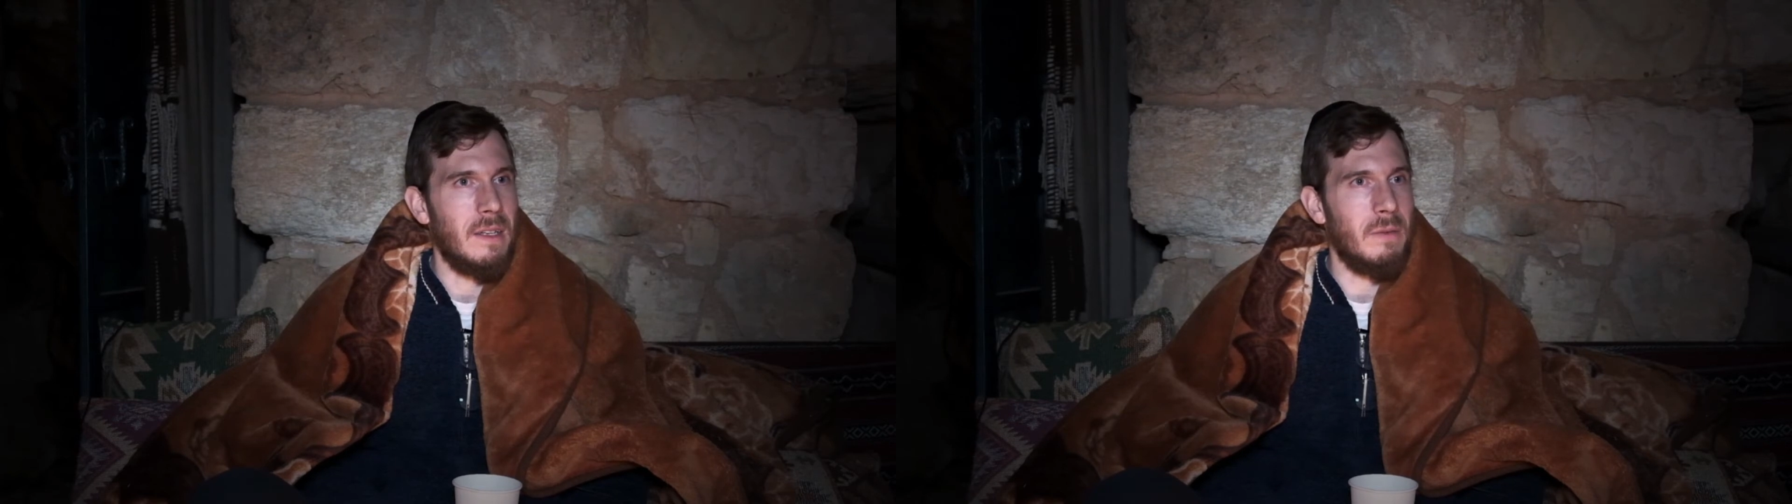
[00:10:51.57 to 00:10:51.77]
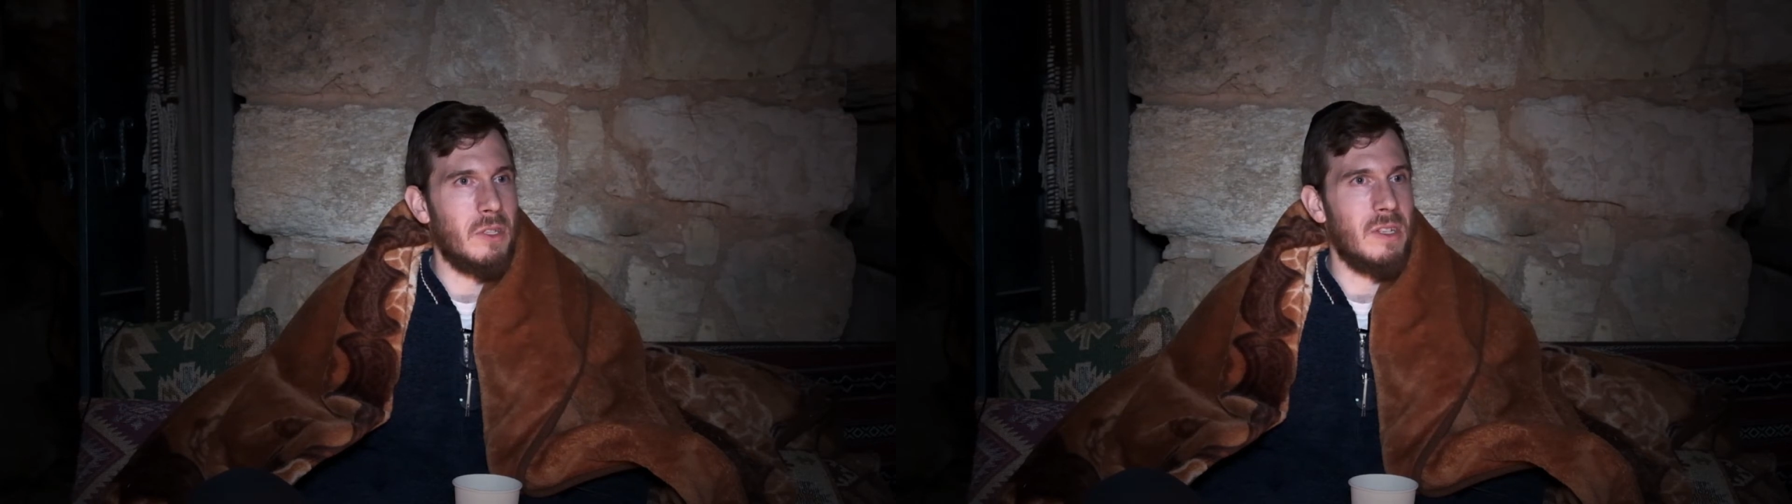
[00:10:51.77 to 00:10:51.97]

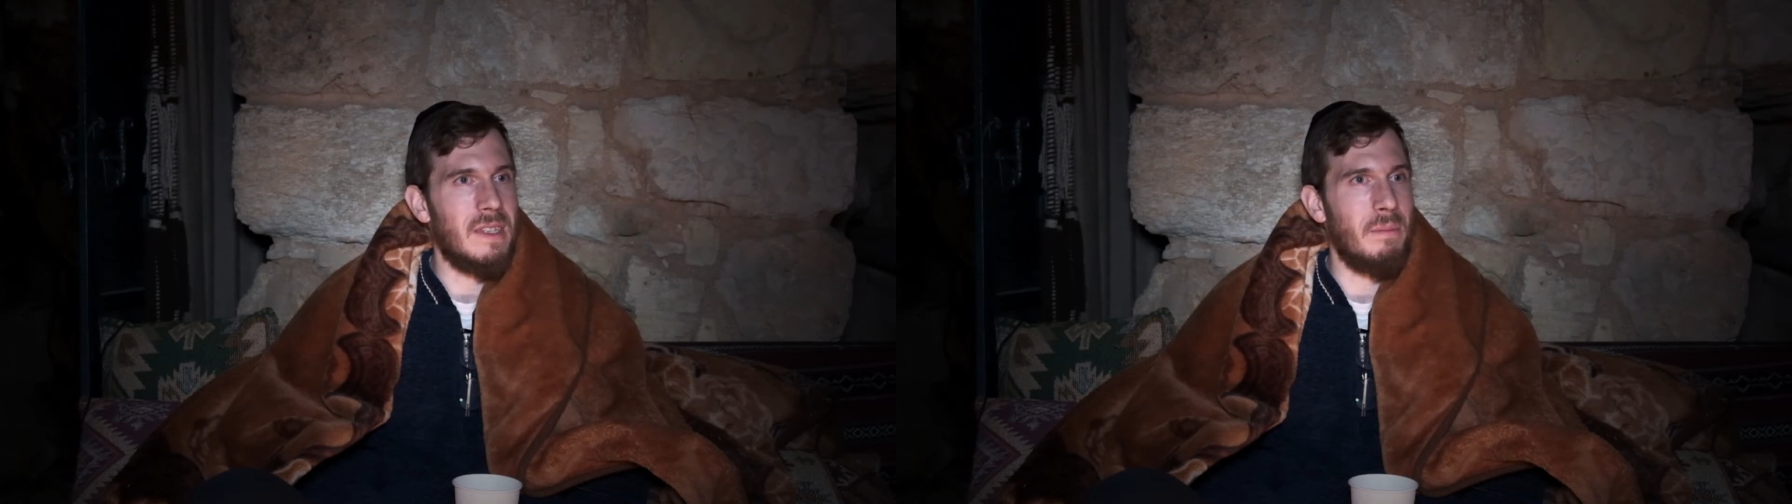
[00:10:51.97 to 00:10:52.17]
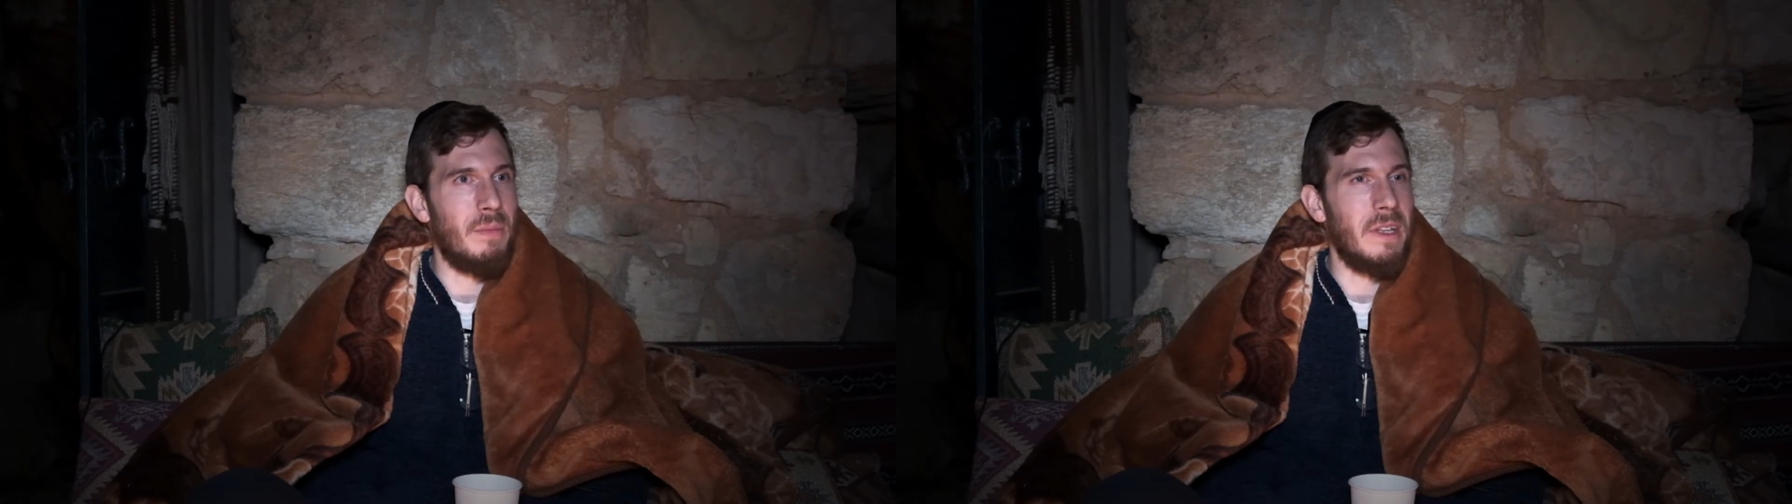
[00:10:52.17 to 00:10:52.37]
which is
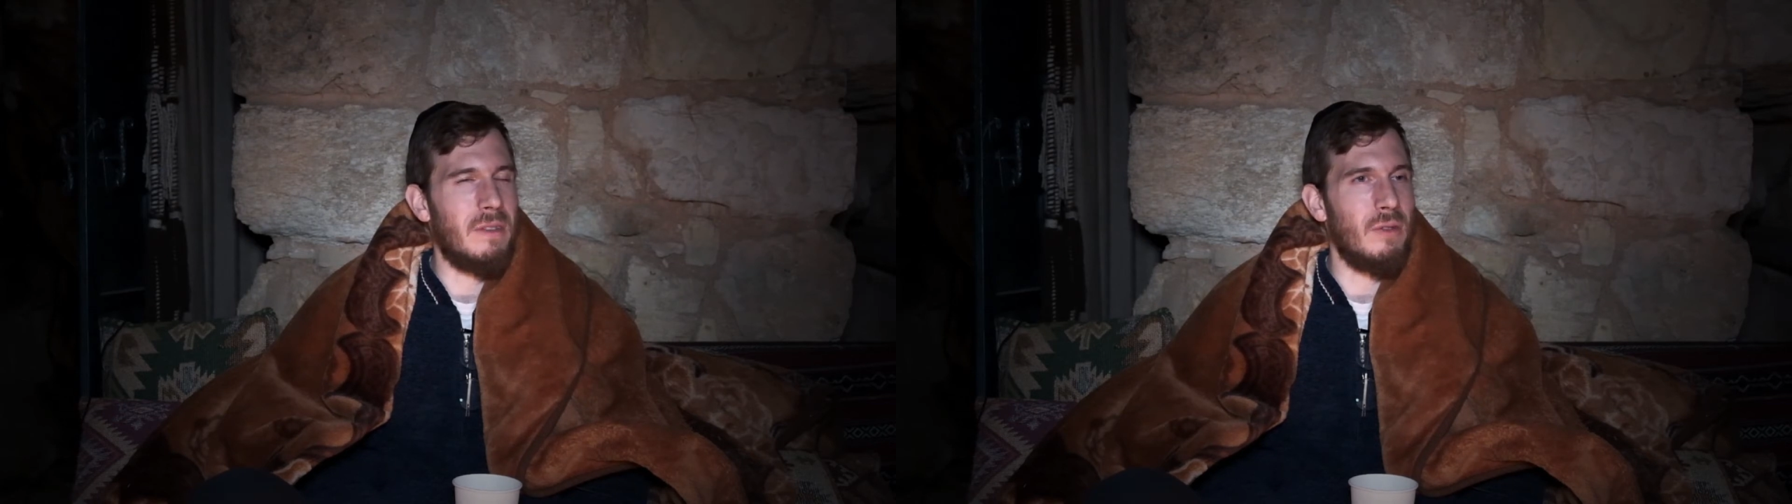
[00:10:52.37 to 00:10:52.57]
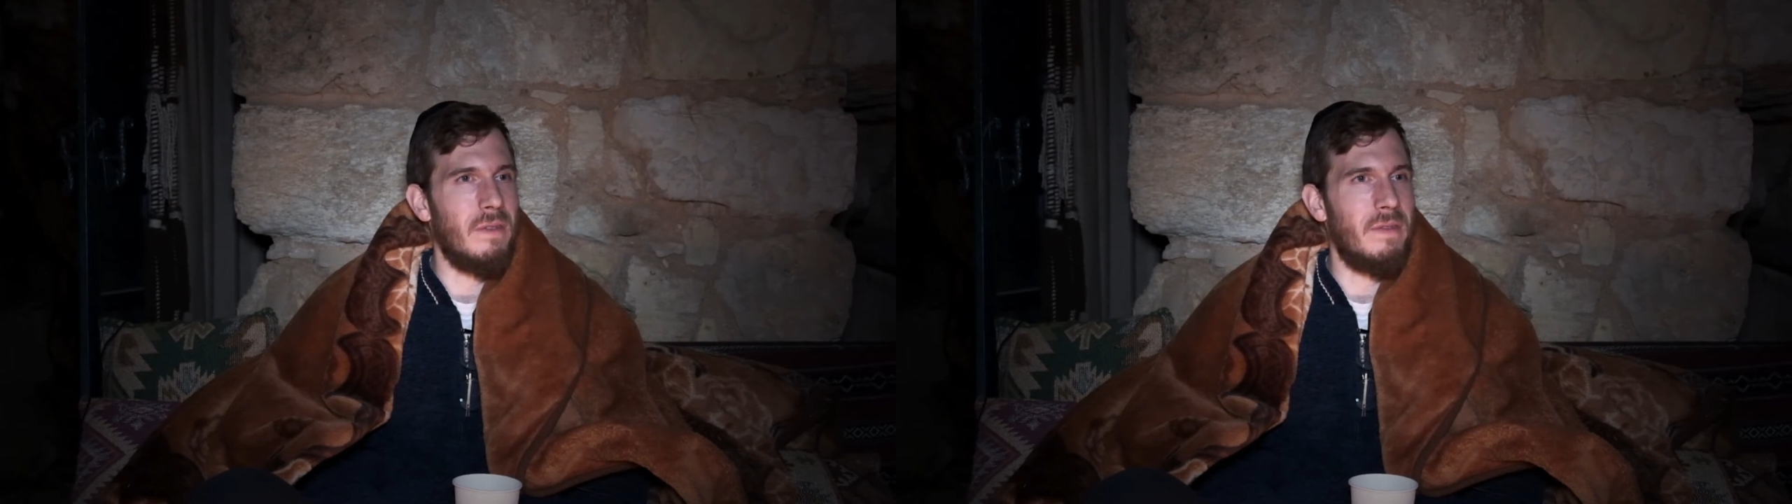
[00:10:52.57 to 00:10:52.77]
simply
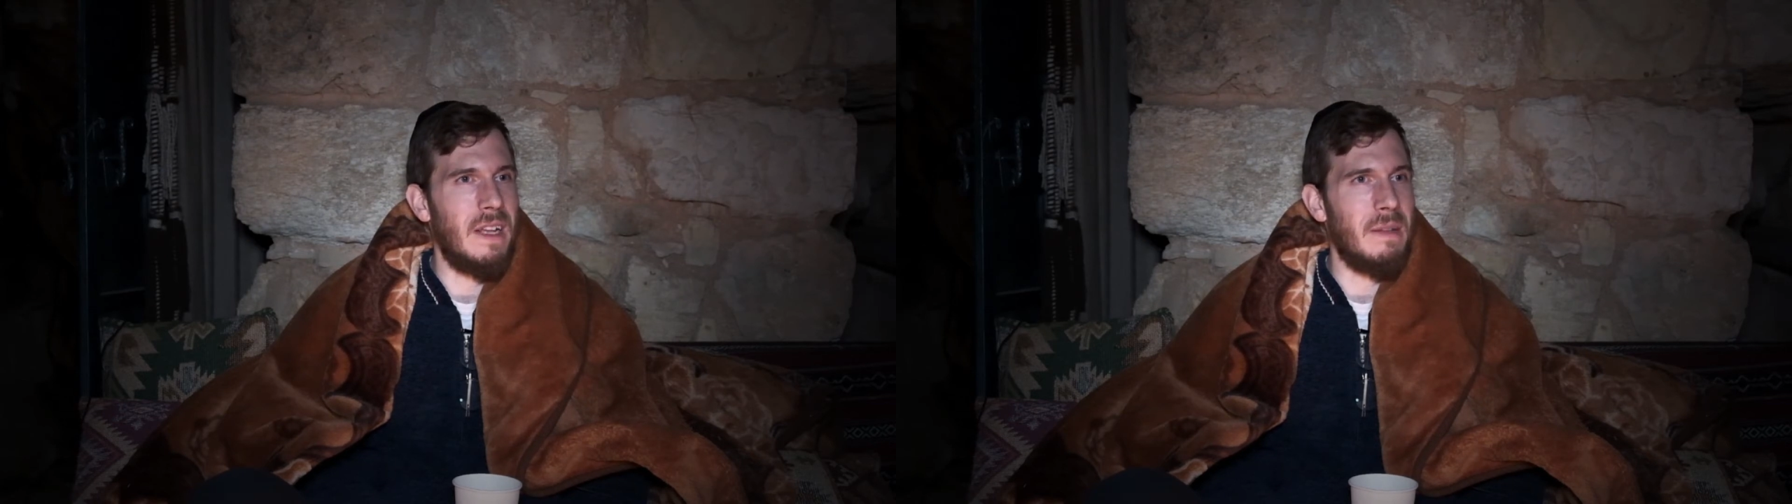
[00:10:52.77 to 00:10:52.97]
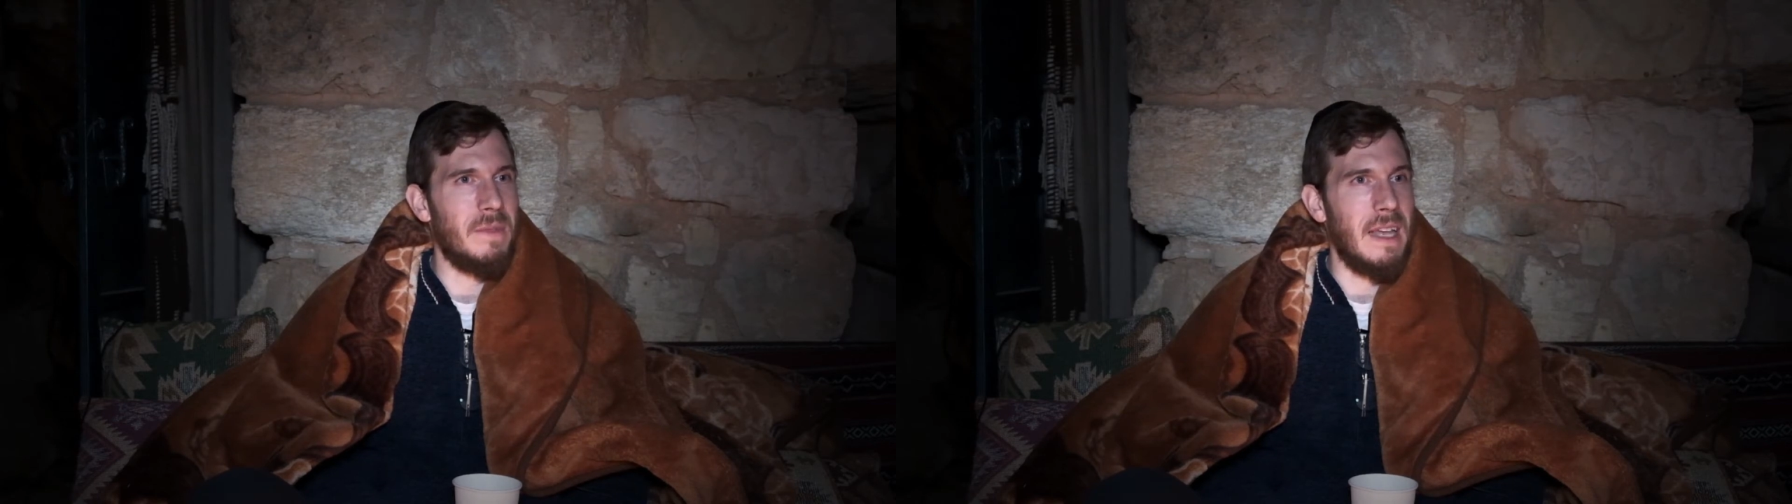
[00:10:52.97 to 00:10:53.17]
to reveal
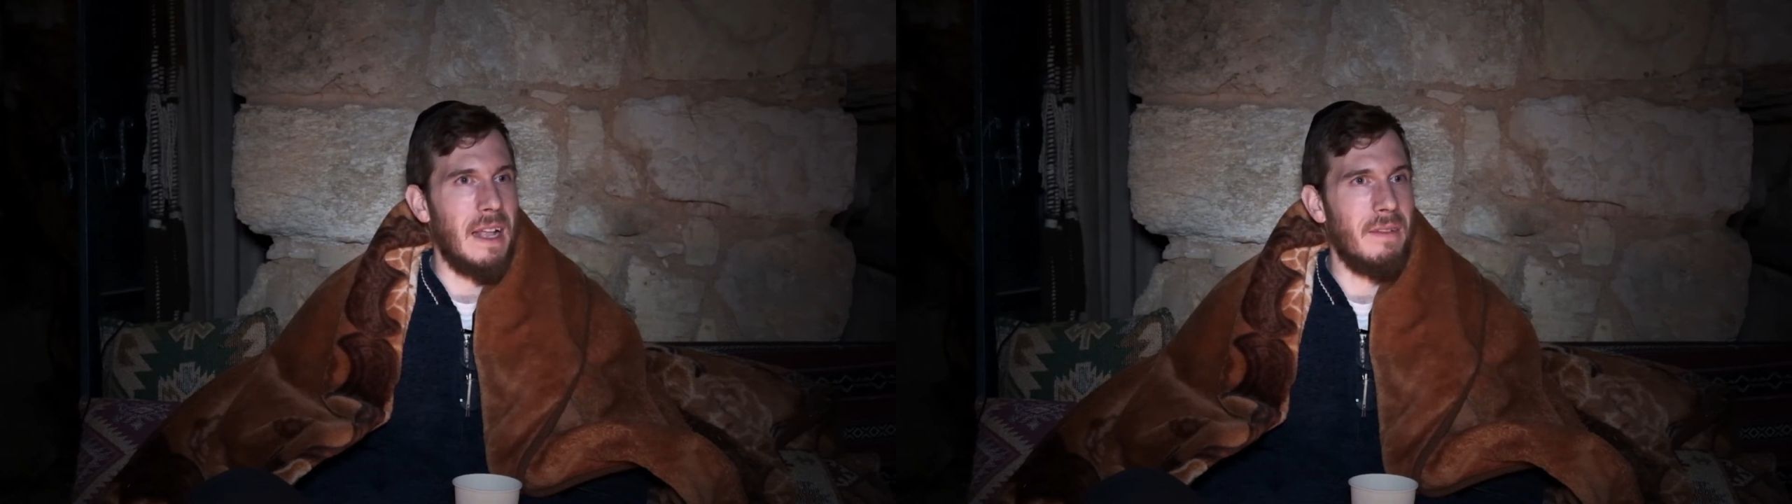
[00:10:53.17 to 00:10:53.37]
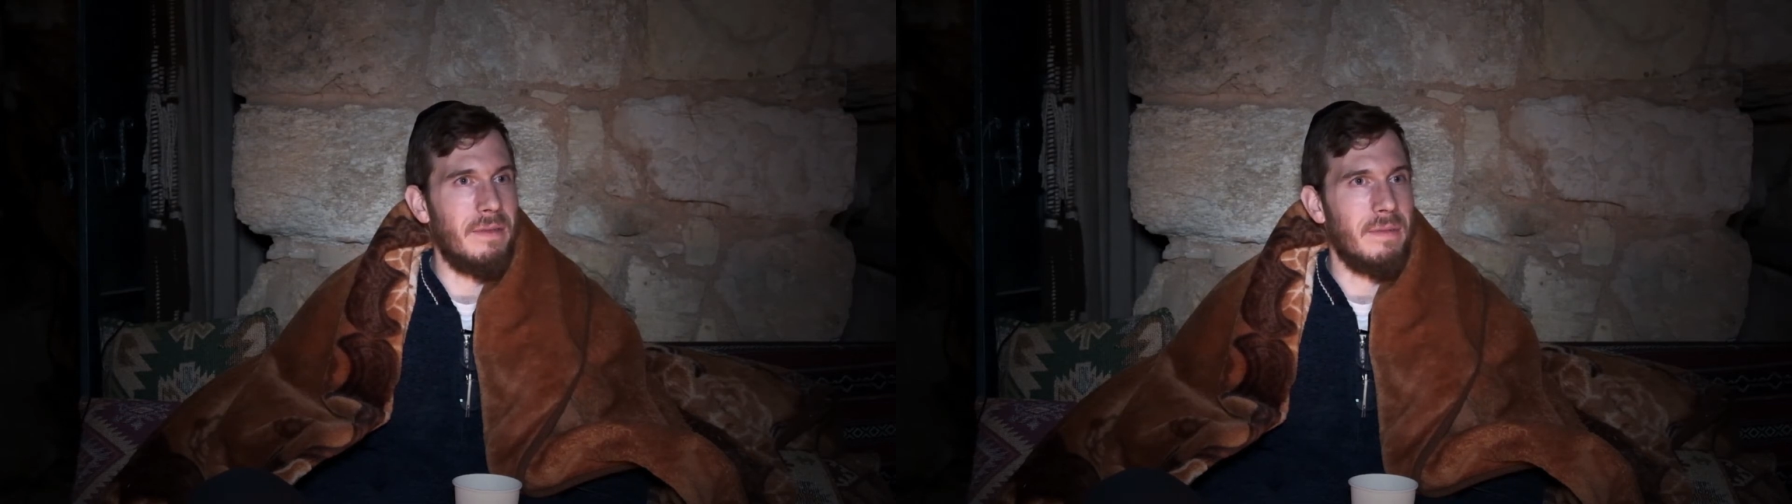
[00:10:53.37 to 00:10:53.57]

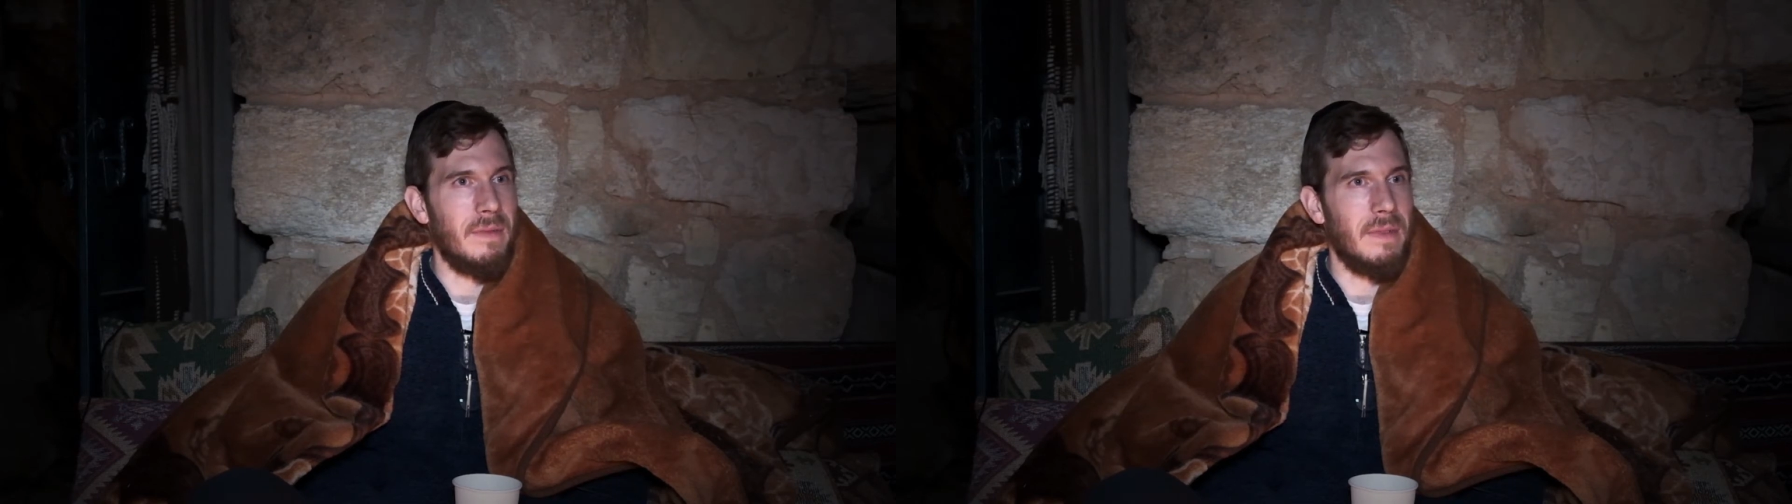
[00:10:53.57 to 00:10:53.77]
himself